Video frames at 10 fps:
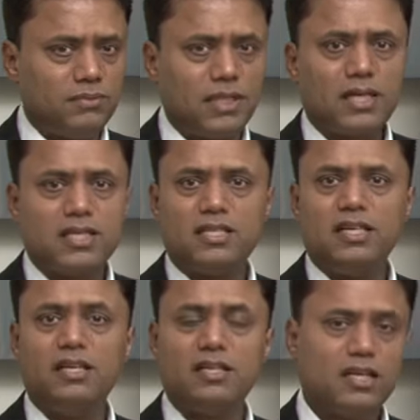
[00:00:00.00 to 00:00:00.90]
Tata
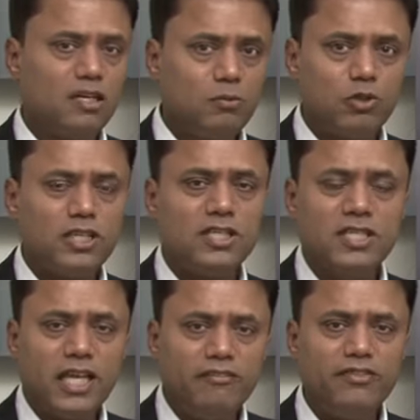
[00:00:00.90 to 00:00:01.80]
Steel, Tata Motors.
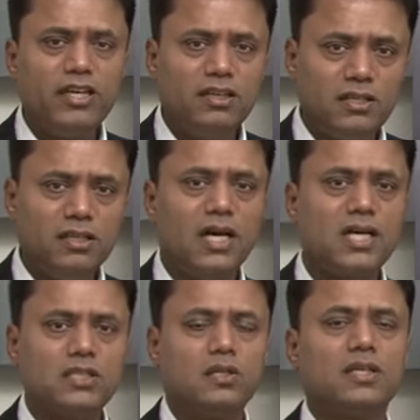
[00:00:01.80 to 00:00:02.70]
Every
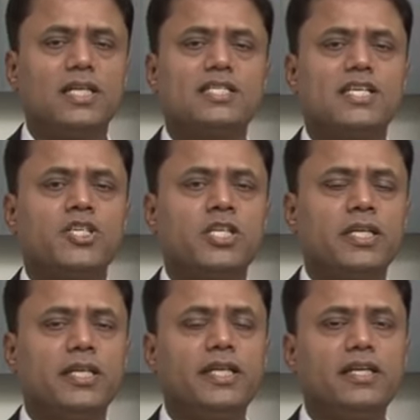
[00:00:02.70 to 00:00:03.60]
large organization
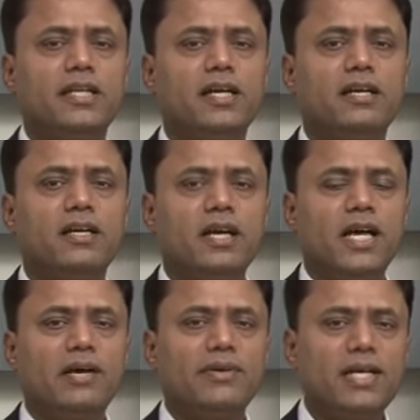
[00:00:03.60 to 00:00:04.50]
in India
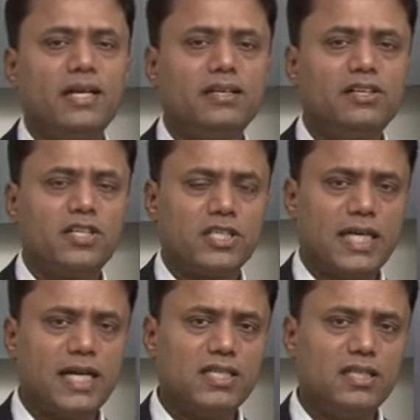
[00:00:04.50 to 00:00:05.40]
have a clear
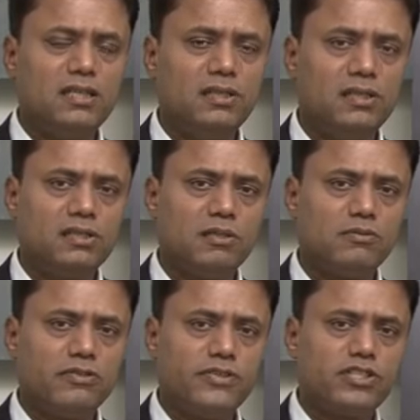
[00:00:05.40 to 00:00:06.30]
strategy in
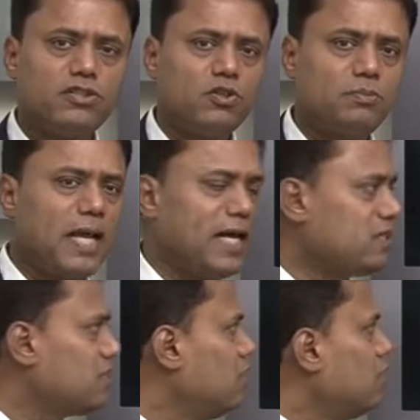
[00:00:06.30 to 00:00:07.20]
terms of its growth
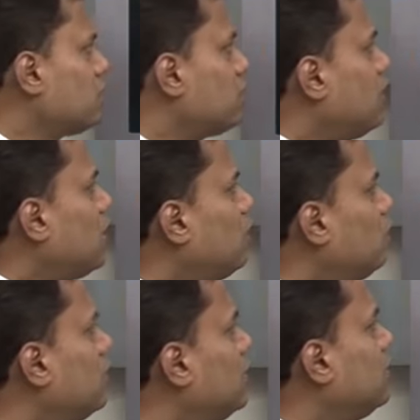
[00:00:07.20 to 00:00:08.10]
plans. So
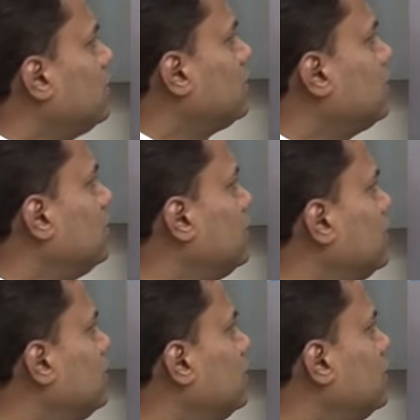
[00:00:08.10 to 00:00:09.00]

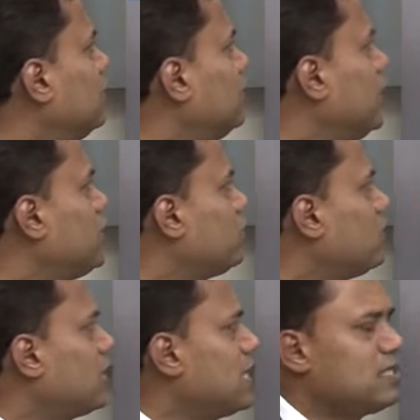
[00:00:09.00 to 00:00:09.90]
how each
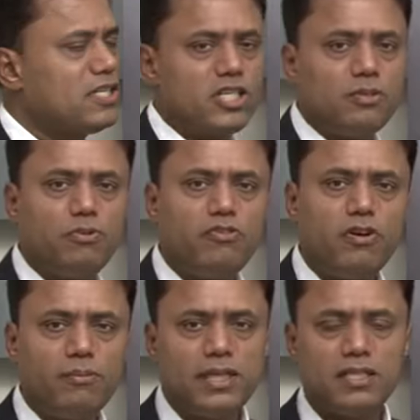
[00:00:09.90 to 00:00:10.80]
organization is
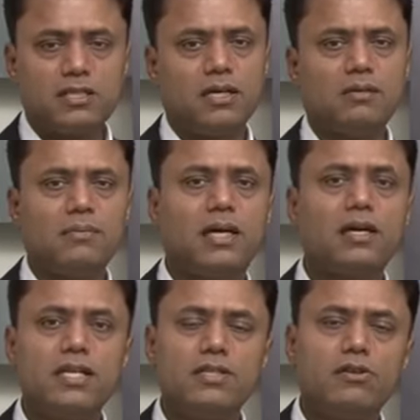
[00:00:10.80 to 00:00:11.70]
performing, the stock
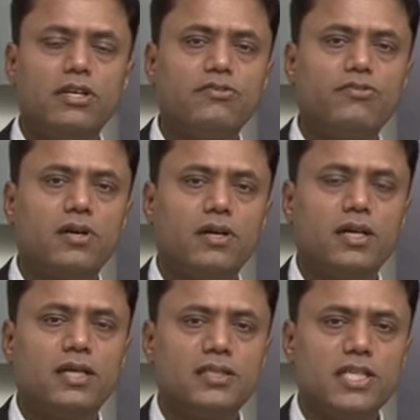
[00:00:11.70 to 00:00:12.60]
market is looking for
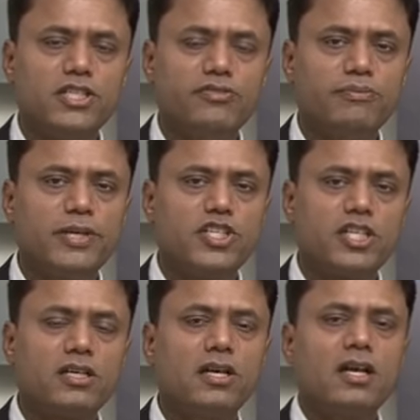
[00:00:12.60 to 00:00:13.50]
such
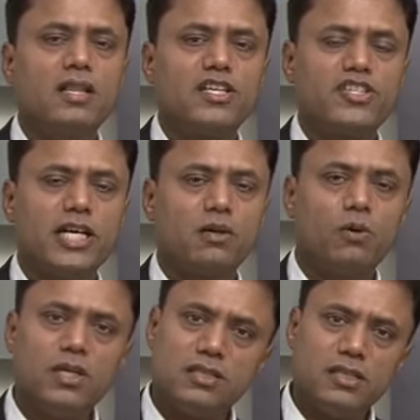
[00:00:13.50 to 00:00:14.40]
information, the
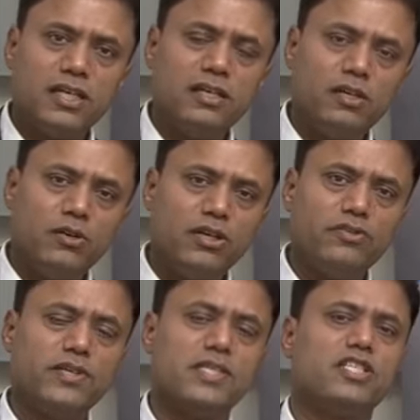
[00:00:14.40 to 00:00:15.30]
shareholders are
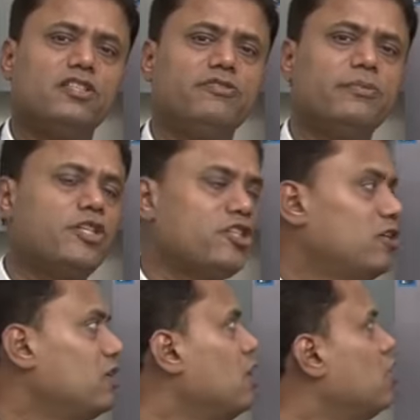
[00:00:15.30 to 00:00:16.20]
looking for such
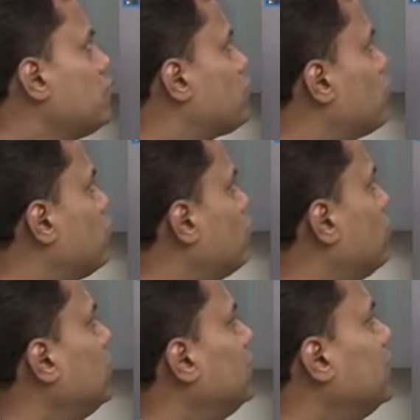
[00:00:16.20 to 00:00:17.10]
information.
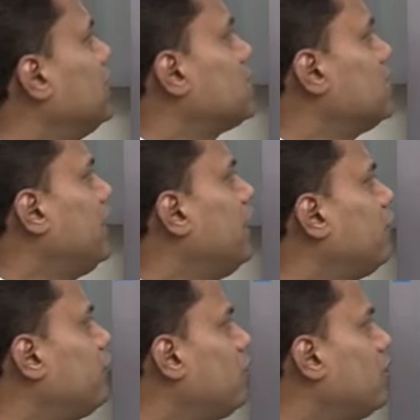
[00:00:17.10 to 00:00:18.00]
So there is a
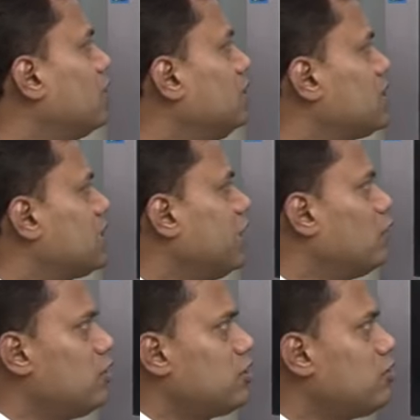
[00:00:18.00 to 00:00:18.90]
need for the
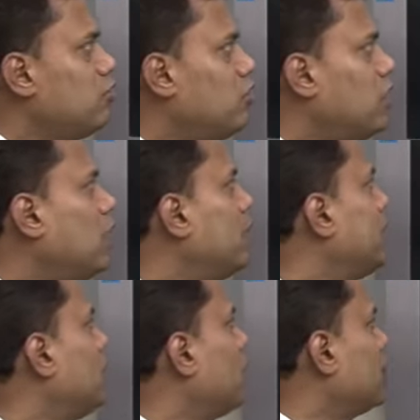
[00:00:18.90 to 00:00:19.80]
stakeholders to know how
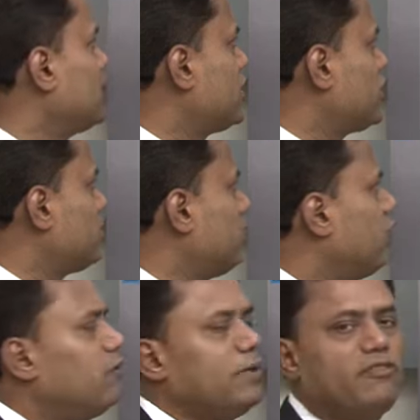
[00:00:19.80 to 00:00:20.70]
well the organization is
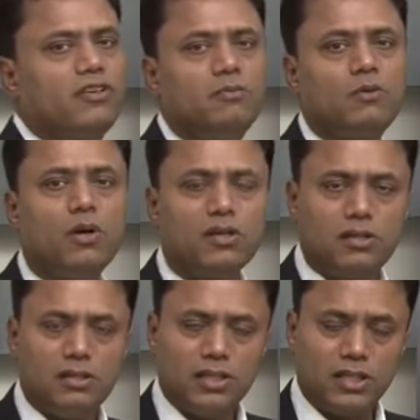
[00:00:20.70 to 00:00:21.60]
performing from
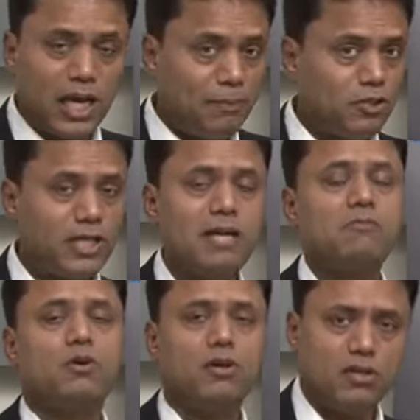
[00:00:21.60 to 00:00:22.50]
time to
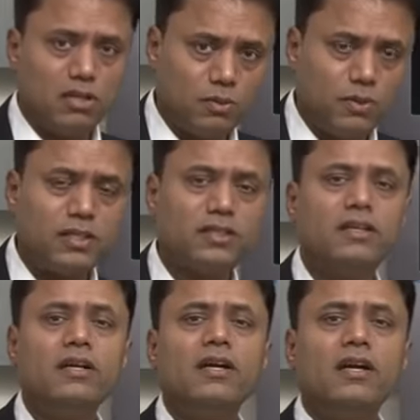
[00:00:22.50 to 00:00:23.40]
time, quarter on
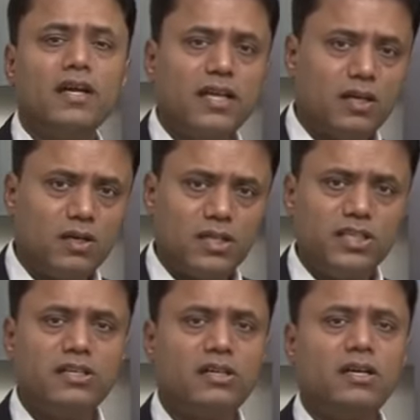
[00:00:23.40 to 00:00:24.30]
quarter, year on
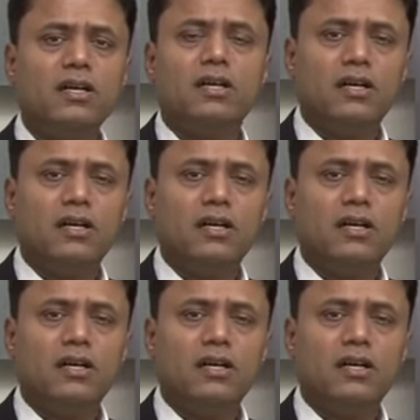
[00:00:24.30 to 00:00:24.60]
year,